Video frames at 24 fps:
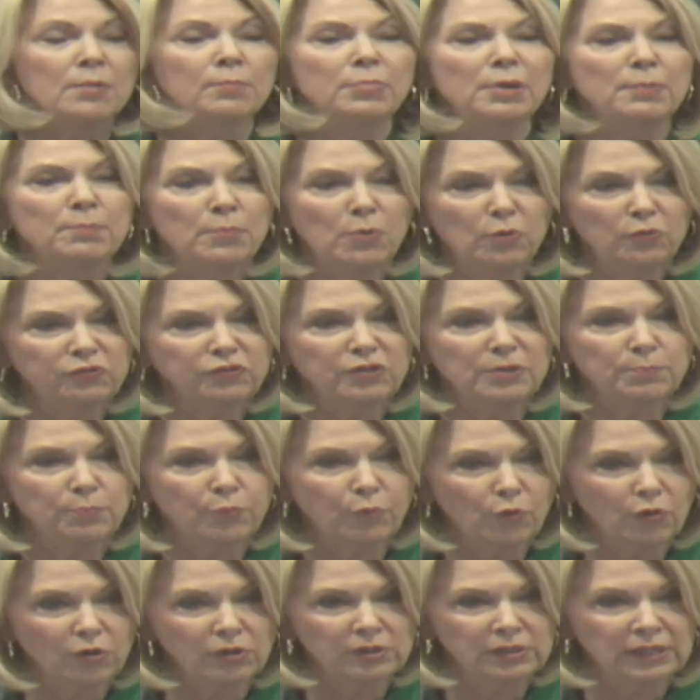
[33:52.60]
but most
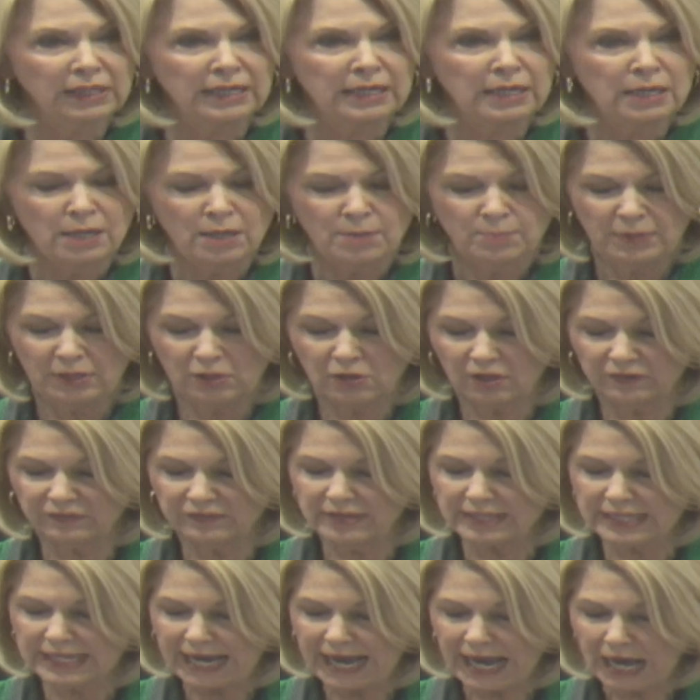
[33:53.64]
importantly, because
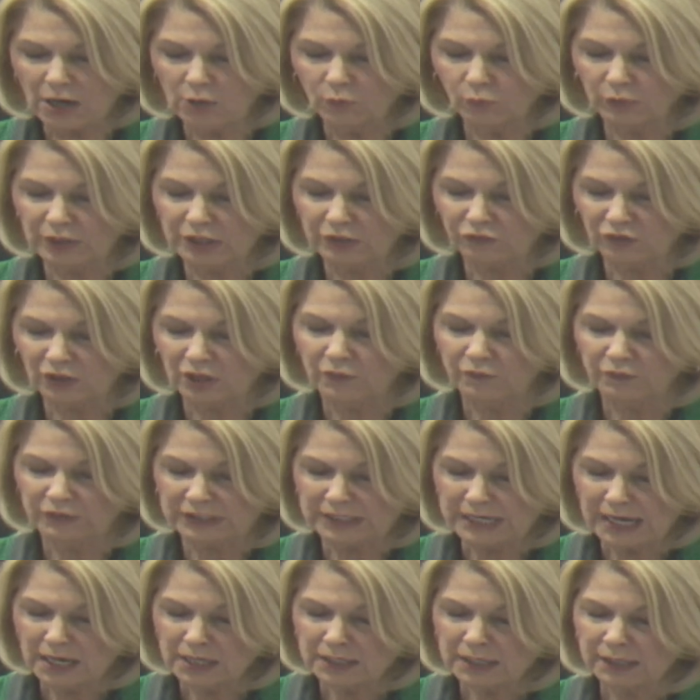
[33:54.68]
of the outreach of
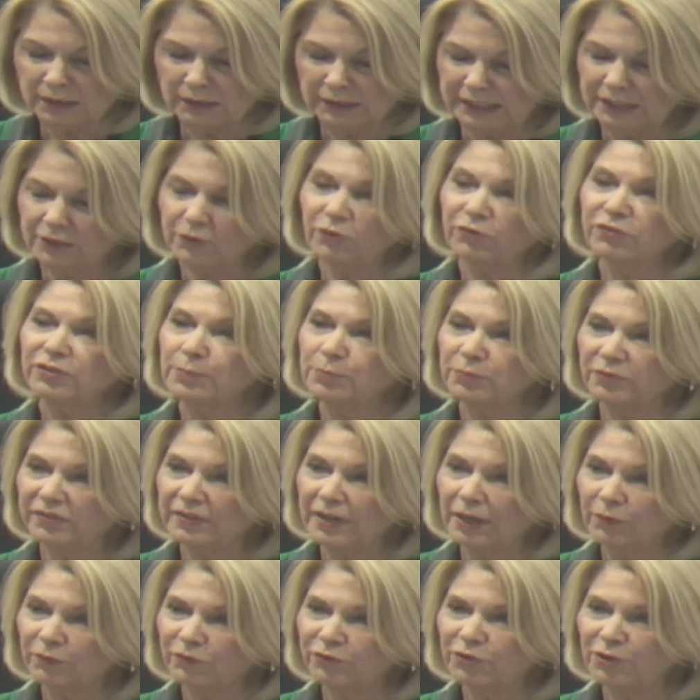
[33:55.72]
young leaders
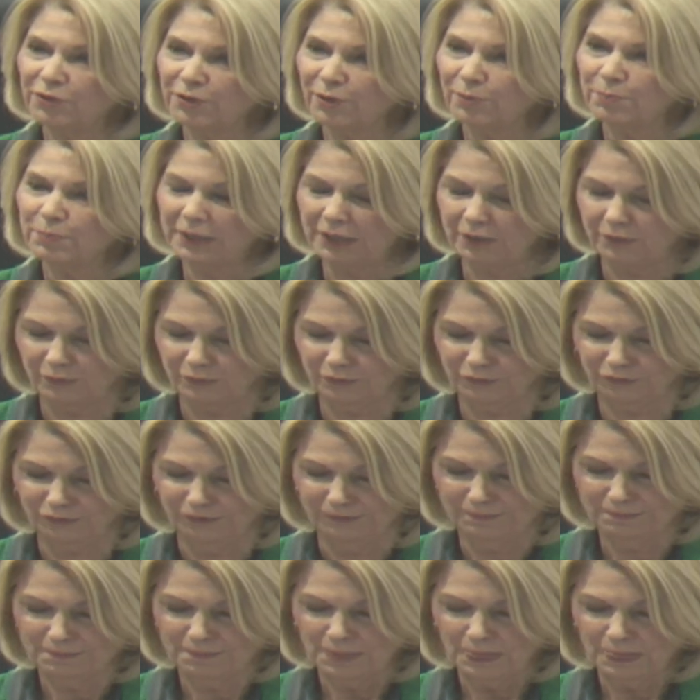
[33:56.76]
themselves to their peers.
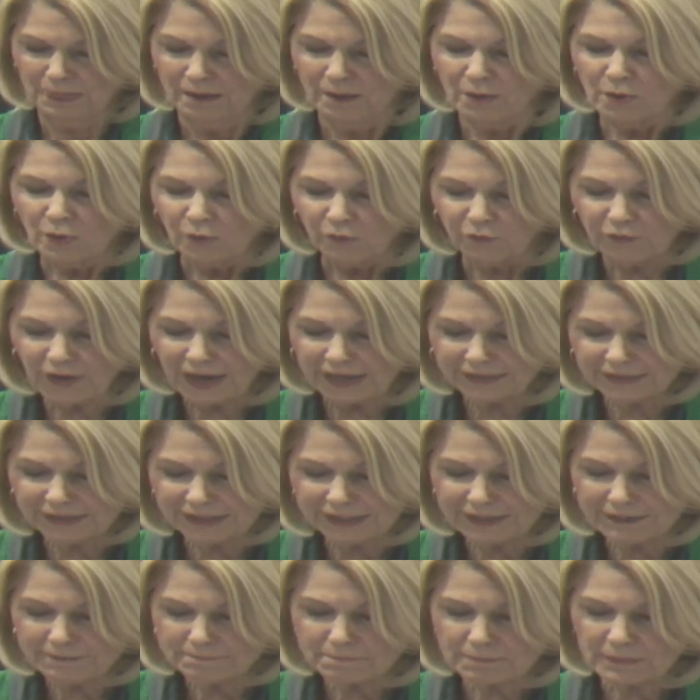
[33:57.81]

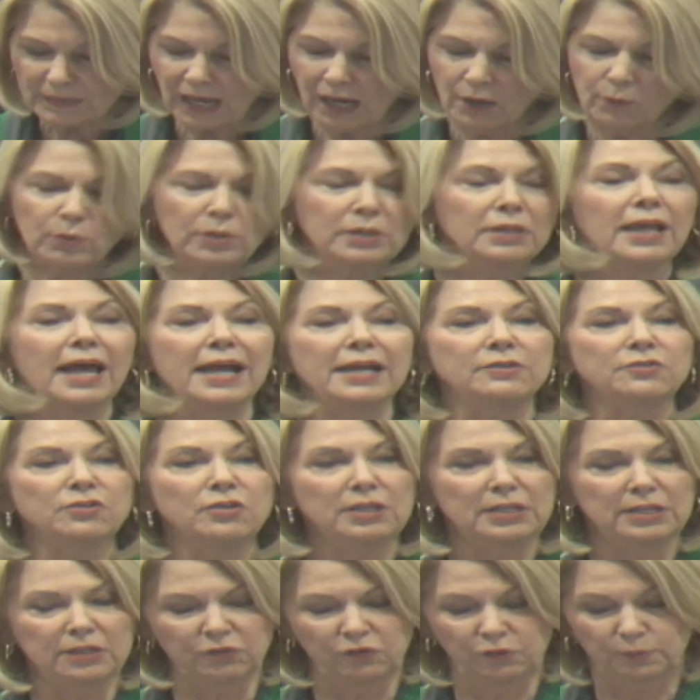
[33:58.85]
Finally, I would like
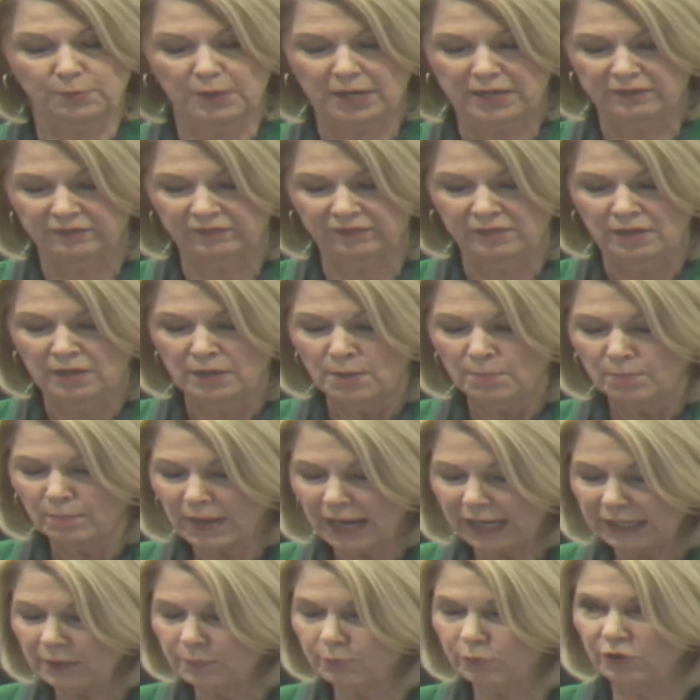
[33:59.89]
to express
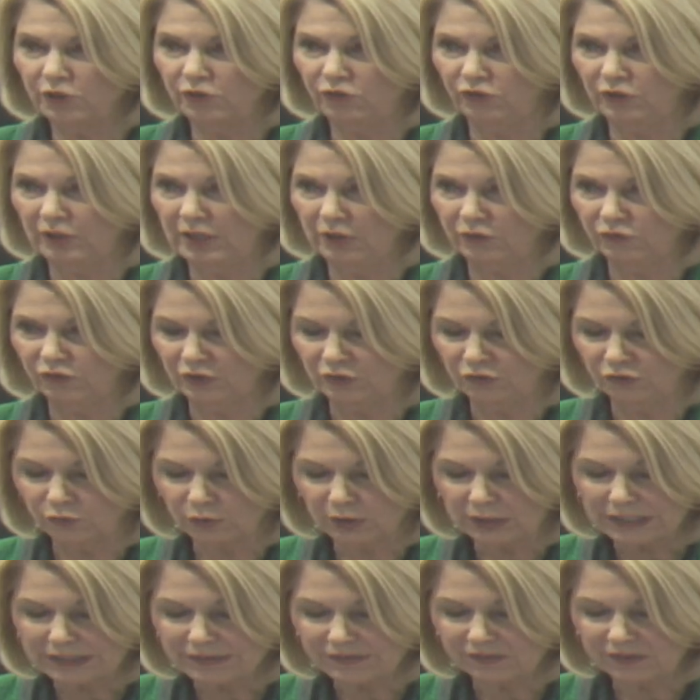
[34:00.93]
my appreciation to
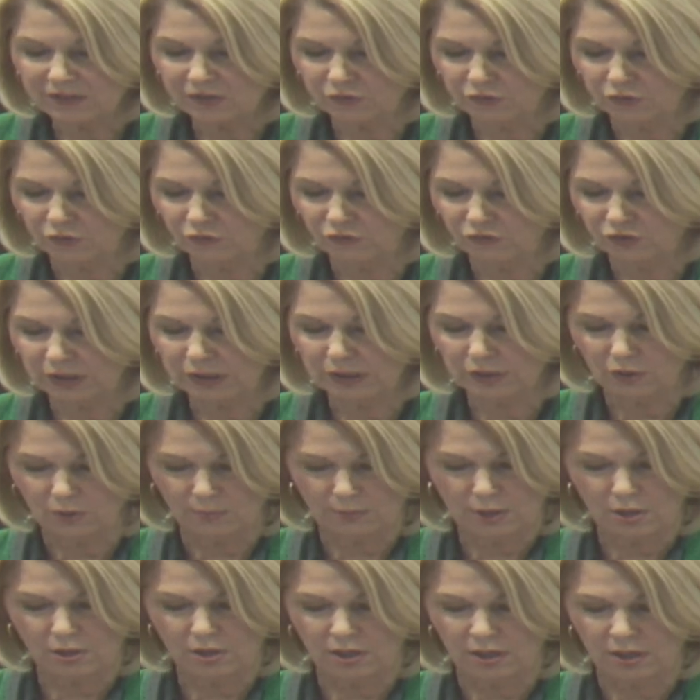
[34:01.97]
an institution in
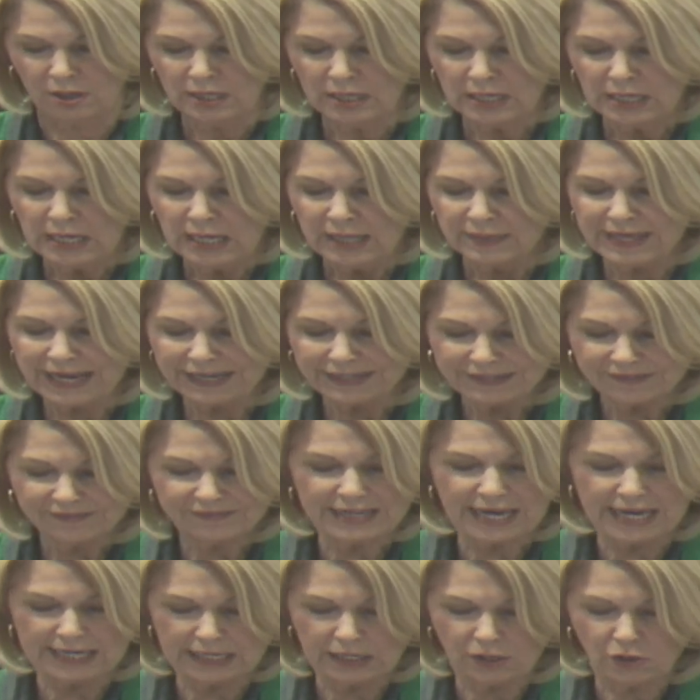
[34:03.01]
Omaha that is
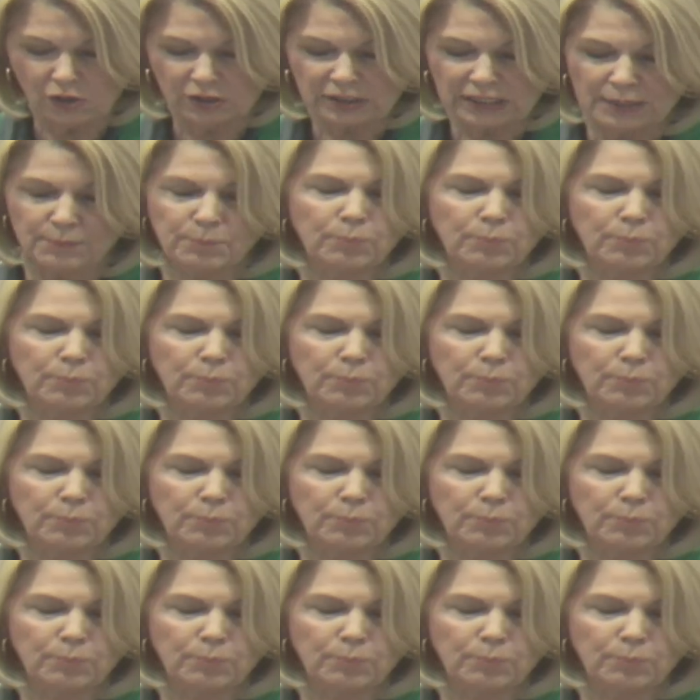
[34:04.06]
taking on